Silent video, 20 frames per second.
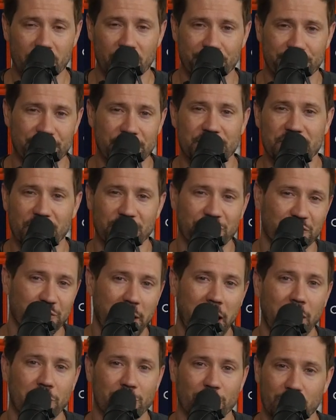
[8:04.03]
C.J.
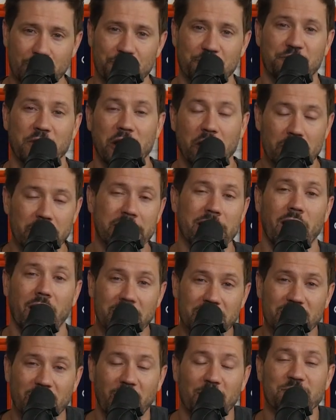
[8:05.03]
Stroud looked fairly
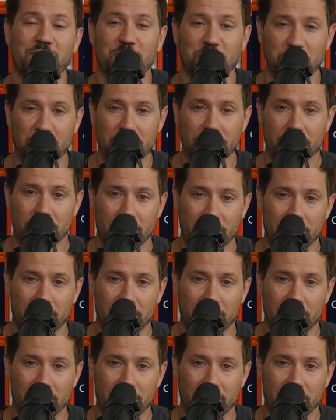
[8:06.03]
uncomfortable